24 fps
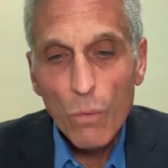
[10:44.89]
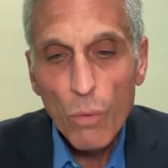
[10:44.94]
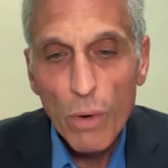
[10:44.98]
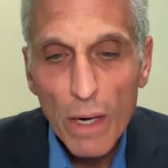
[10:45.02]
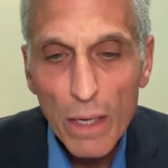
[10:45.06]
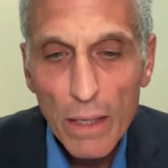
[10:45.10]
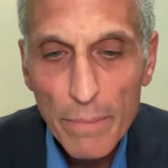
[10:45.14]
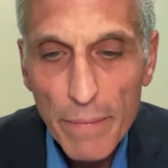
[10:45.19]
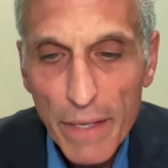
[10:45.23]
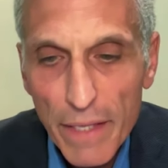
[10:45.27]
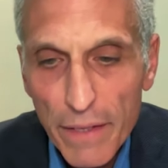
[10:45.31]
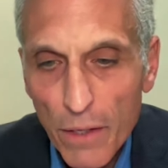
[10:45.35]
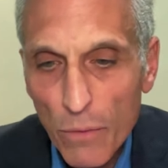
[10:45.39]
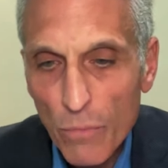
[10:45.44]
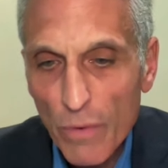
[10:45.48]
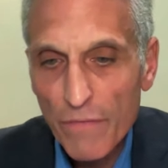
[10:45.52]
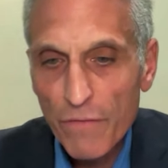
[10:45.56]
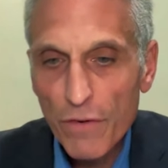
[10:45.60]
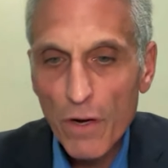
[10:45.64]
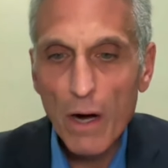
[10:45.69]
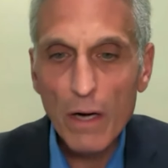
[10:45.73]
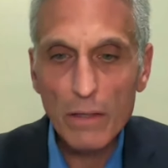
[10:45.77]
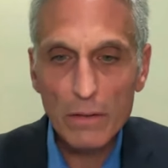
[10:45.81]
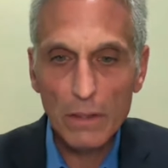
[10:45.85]
Well, I mean, I think
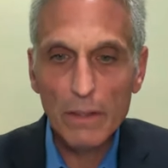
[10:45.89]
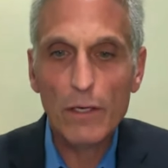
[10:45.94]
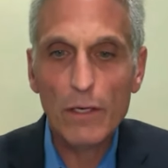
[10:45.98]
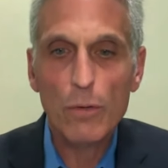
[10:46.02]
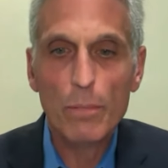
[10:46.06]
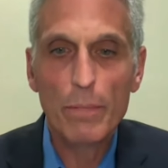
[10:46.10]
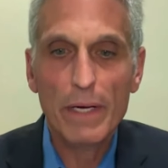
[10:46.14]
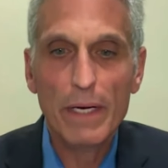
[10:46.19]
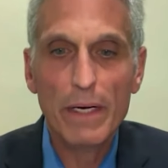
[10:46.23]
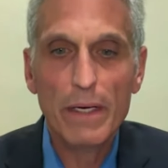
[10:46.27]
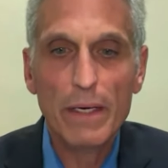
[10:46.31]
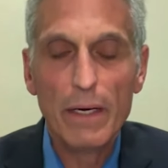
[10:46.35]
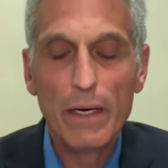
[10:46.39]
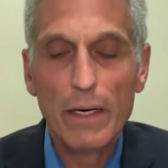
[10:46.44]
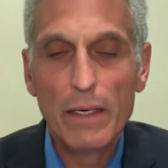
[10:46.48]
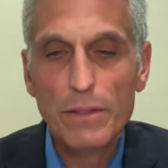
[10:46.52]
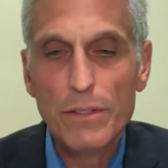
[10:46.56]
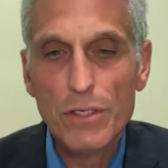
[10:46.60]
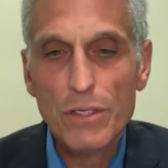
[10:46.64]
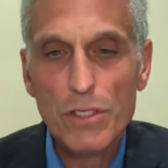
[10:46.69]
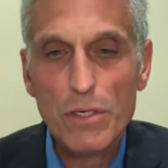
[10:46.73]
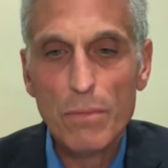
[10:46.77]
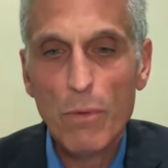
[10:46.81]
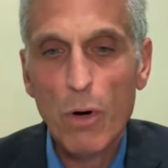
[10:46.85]
we've talked a little bit uh,
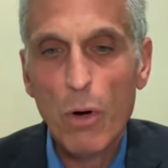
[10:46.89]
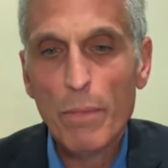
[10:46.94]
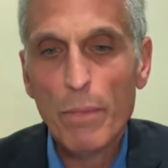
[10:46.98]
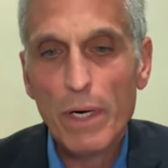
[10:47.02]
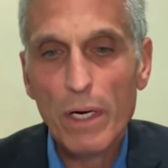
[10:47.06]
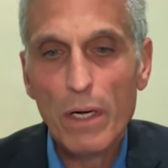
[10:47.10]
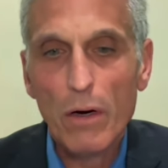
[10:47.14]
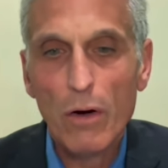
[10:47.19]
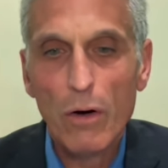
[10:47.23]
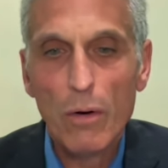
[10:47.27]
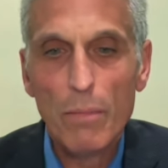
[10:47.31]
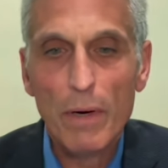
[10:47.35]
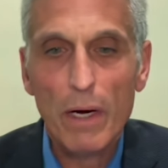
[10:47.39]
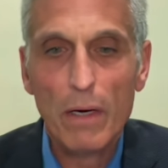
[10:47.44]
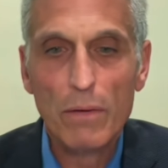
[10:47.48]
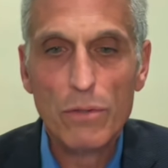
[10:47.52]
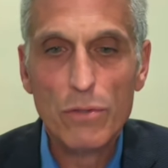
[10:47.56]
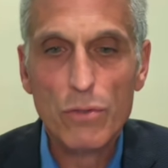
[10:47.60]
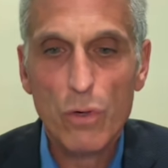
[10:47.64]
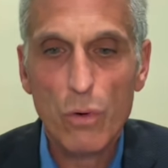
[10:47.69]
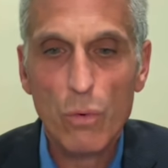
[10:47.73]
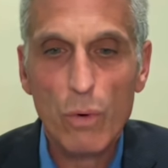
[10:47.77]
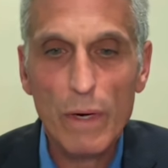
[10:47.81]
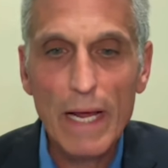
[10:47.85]
just a moment ago
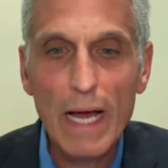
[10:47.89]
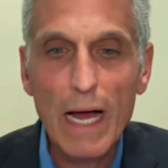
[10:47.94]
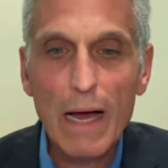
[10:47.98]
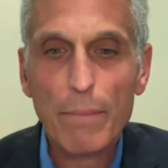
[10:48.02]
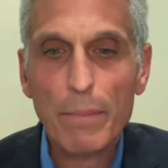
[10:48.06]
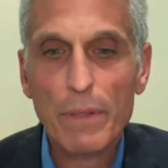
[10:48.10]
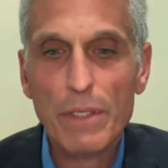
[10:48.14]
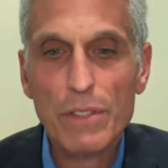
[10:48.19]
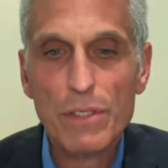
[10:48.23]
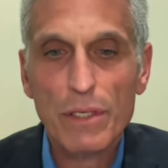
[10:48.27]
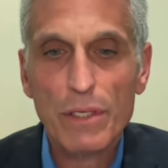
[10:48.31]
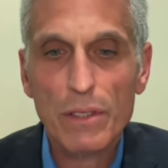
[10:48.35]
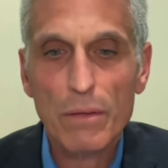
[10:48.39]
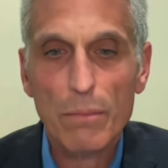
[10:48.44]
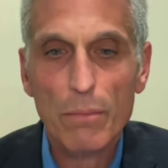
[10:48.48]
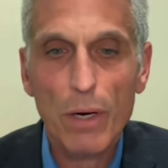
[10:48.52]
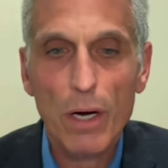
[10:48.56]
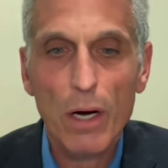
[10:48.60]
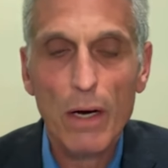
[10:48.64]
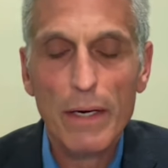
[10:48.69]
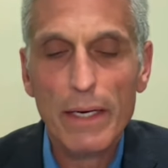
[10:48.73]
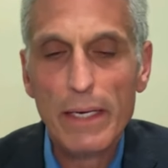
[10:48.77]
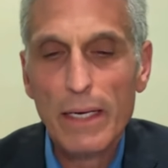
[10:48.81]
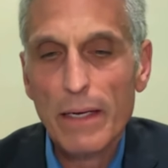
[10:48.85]
about sort of what happens in the
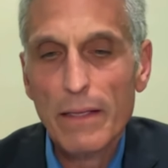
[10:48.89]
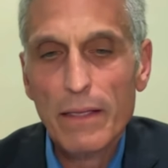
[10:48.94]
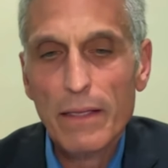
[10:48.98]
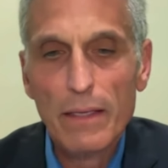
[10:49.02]
body.